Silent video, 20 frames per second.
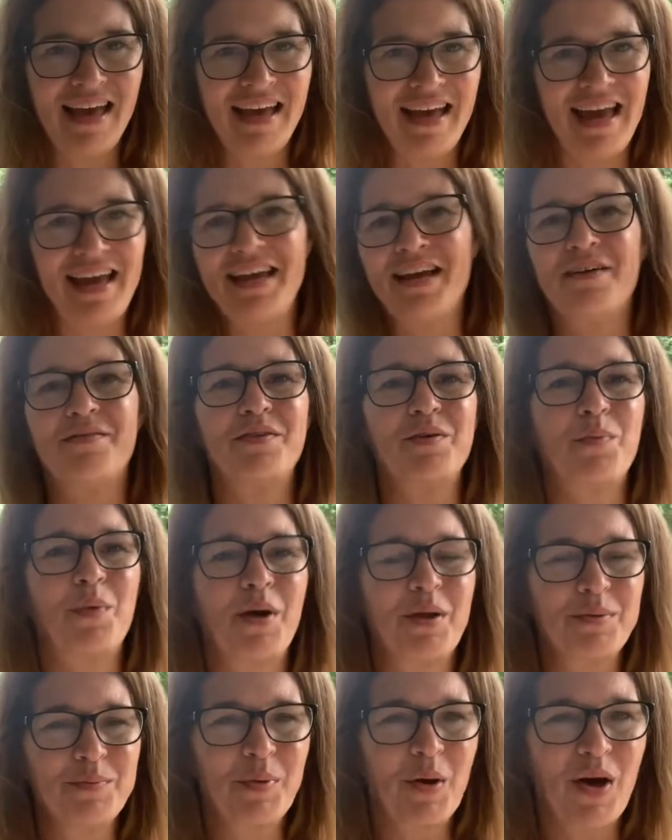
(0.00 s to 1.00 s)
Hey
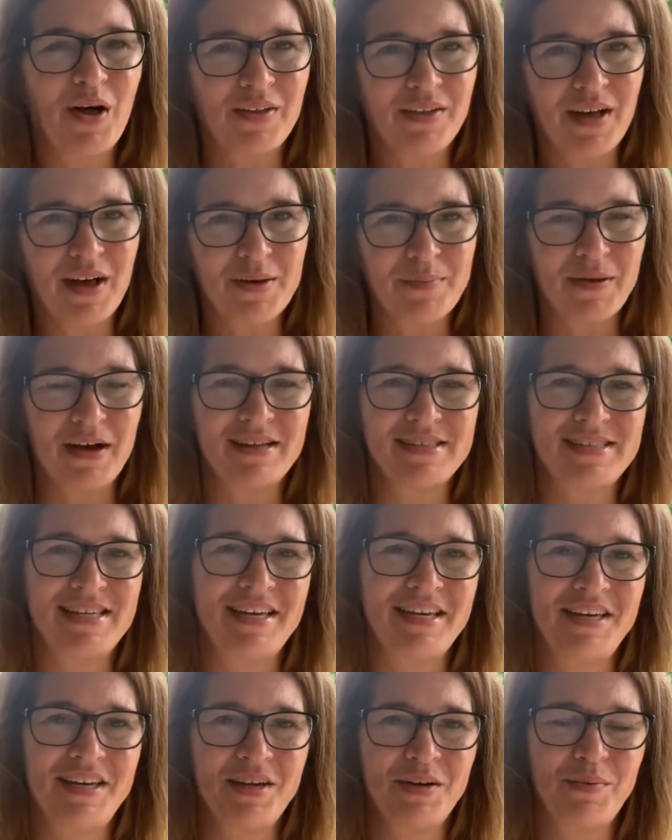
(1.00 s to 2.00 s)
everyone, Paula
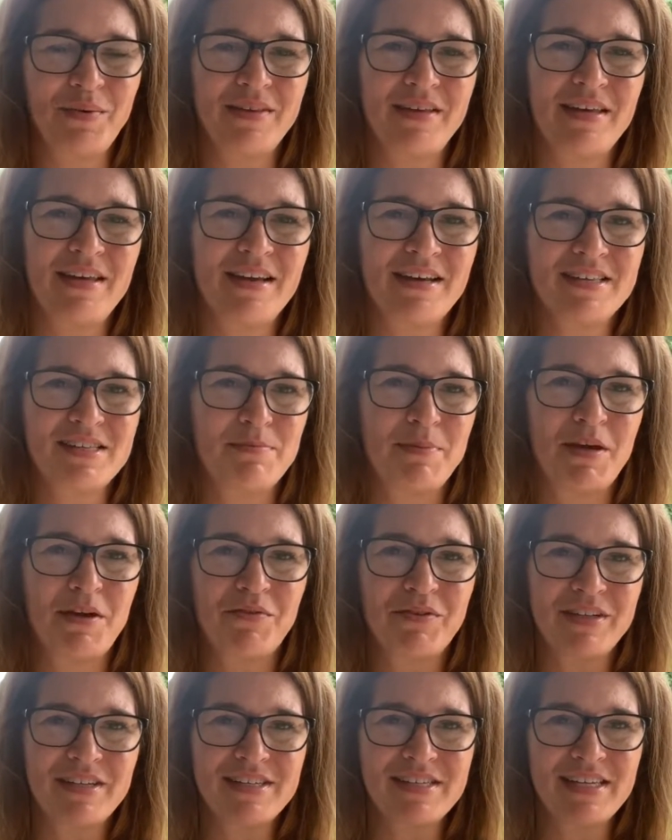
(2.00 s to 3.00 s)
Aponte here with eXp
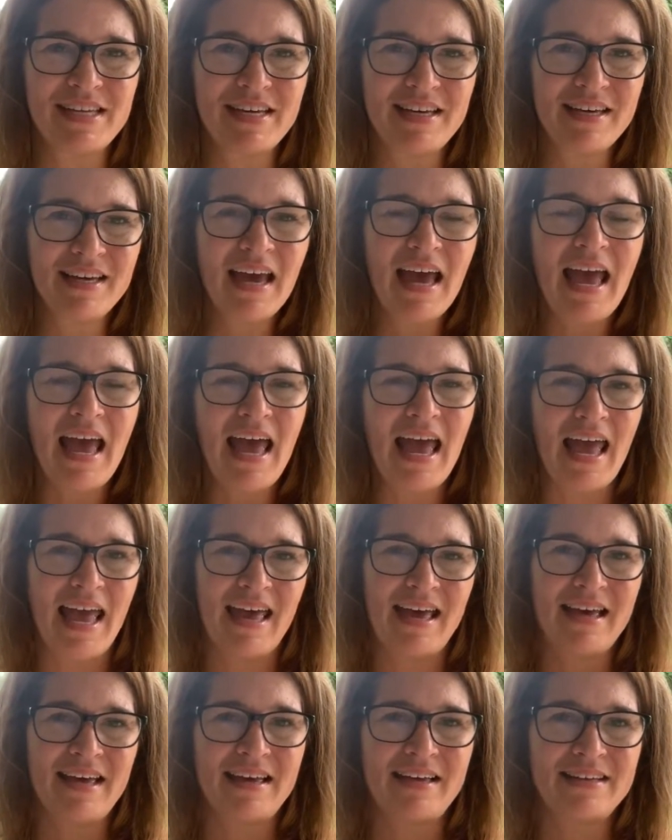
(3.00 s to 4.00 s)
Realty,
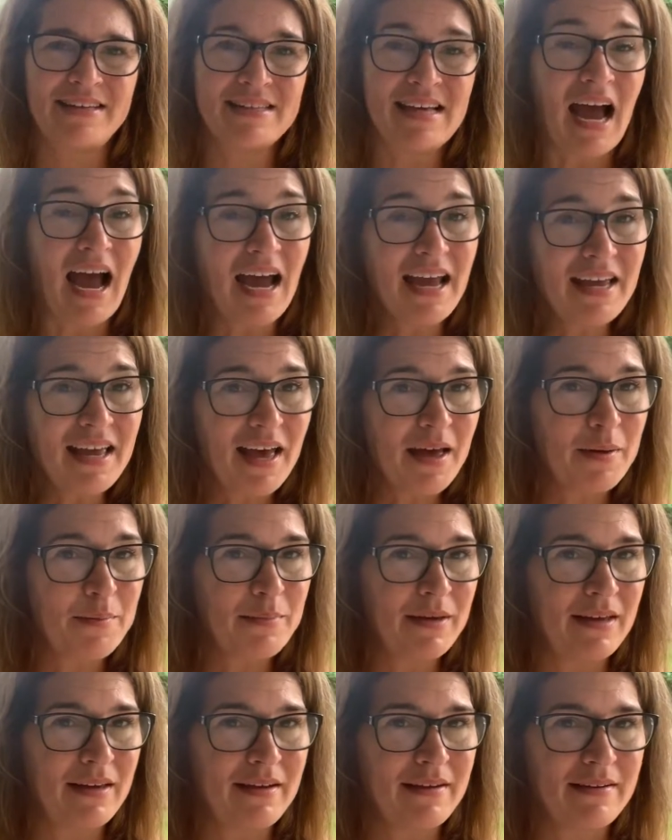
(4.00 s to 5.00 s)
and I am
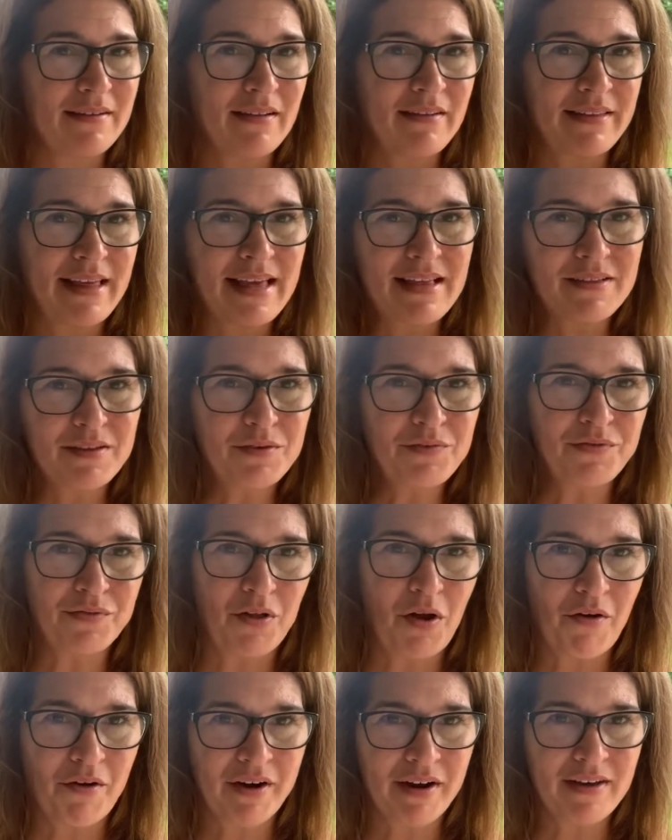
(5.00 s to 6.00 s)
in Lakeland,
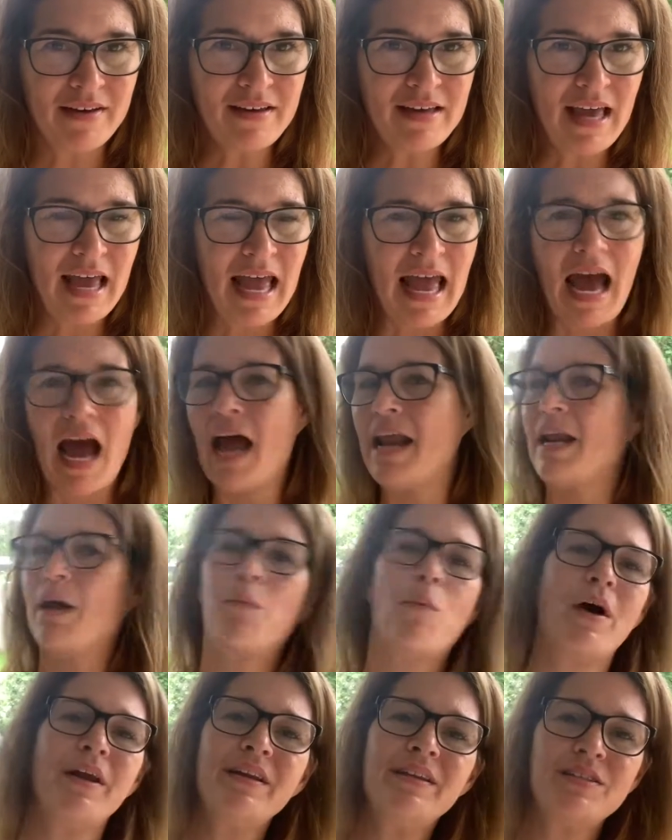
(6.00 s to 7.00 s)
Florida, and I
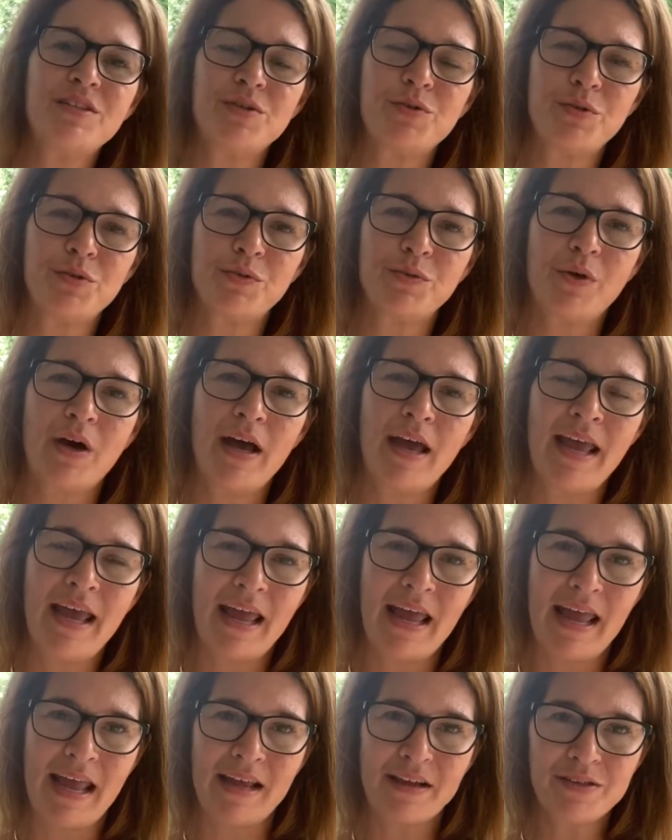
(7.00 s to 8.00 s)
wanted to
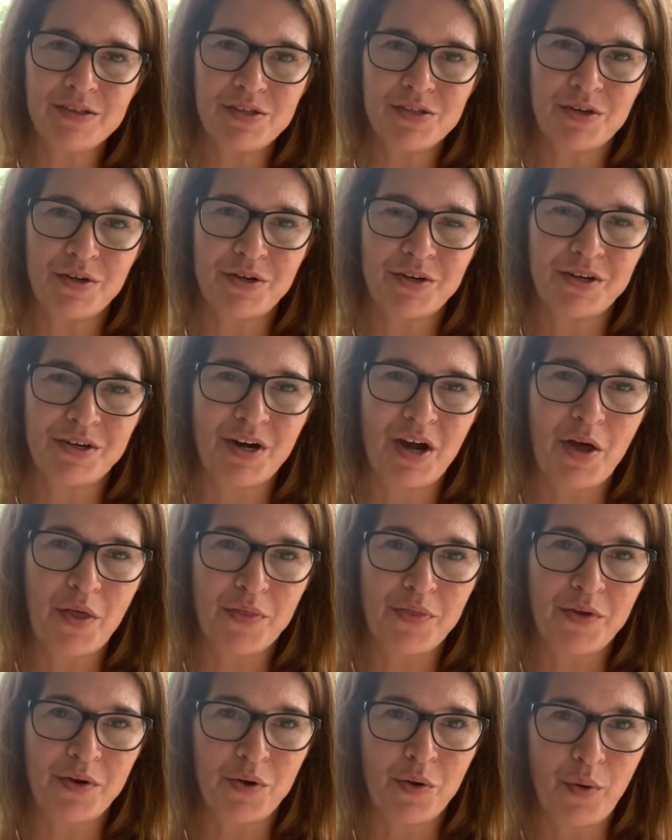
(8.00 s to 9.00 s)
answer
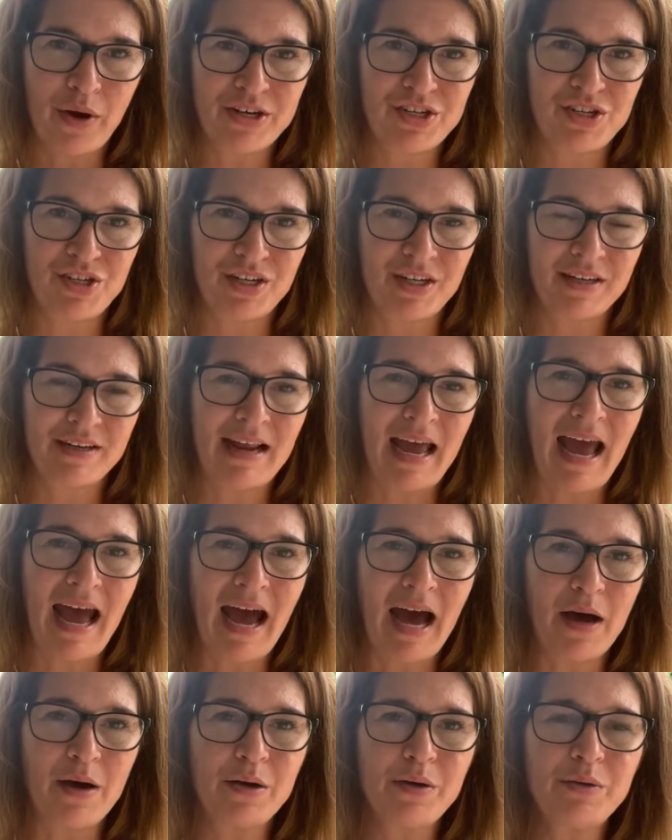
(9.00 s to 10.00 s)
the question,
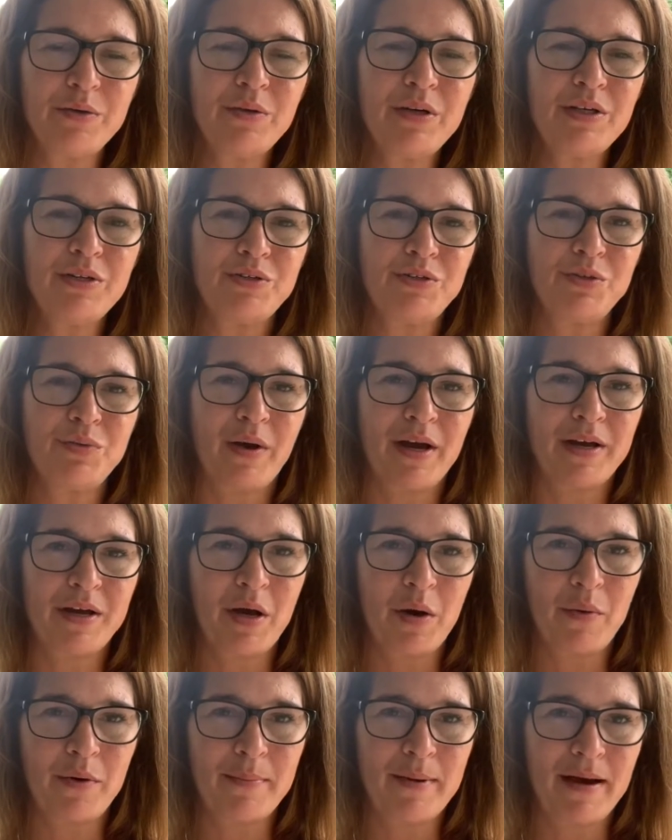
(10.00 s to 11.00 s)
how do I
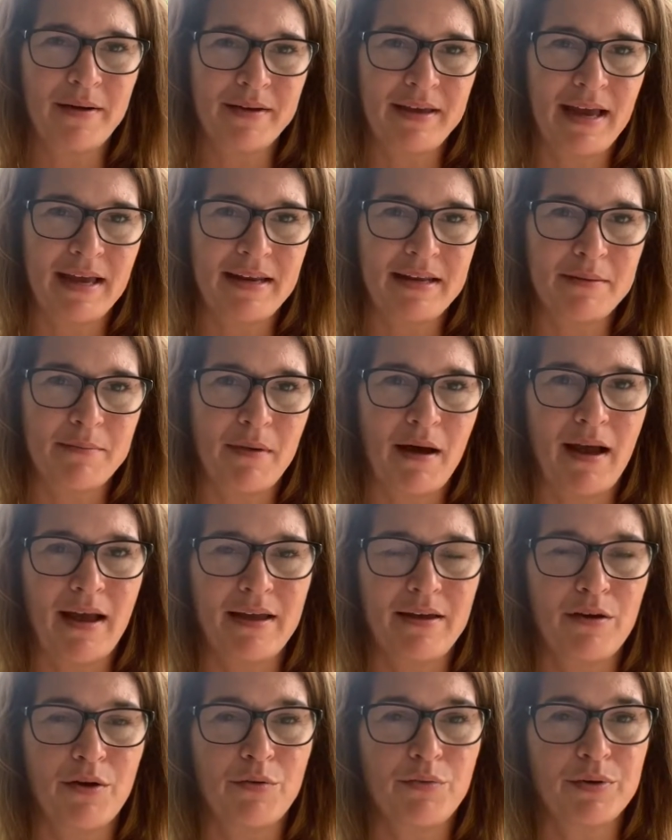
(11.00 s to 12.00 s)
go about getting
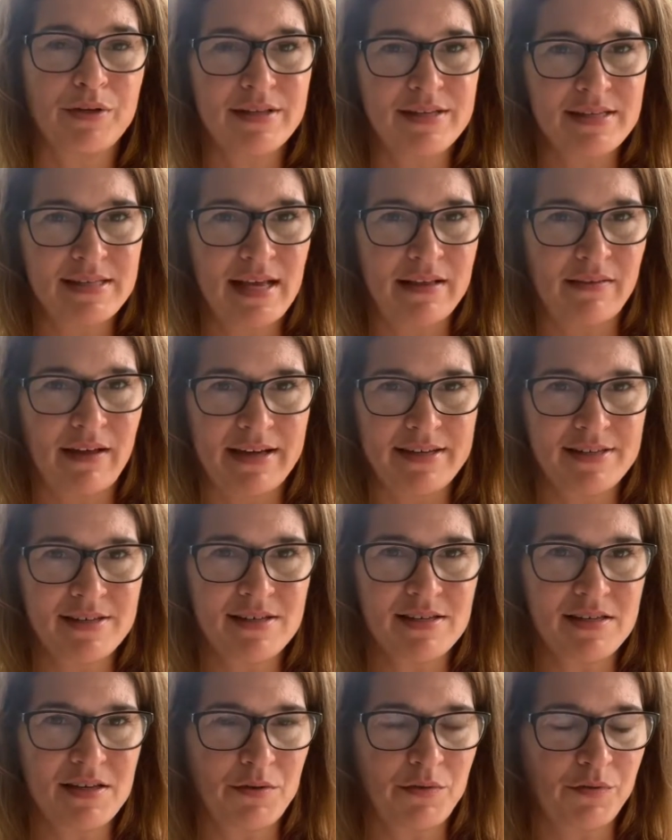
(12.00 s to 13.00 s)
my real estate
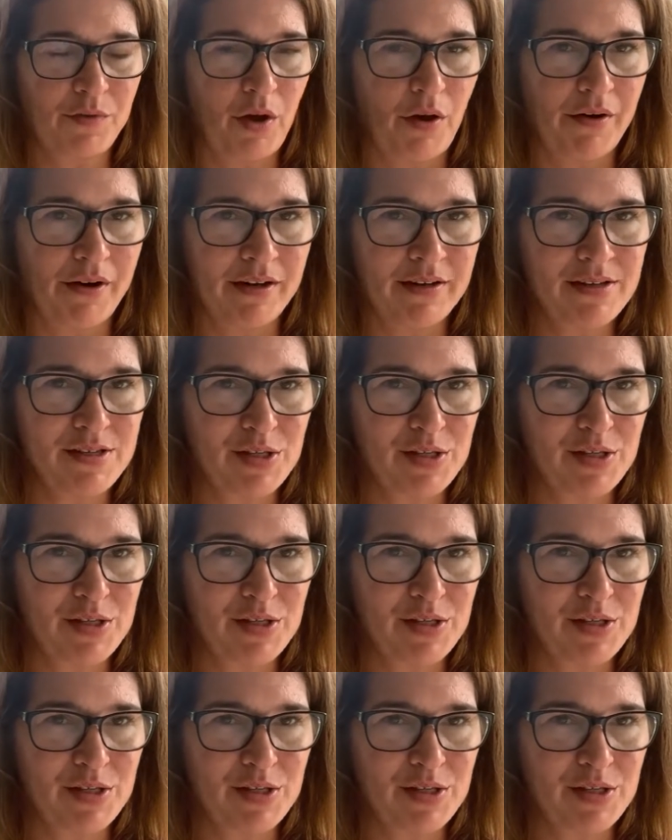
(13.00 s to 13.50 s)
license in Florida?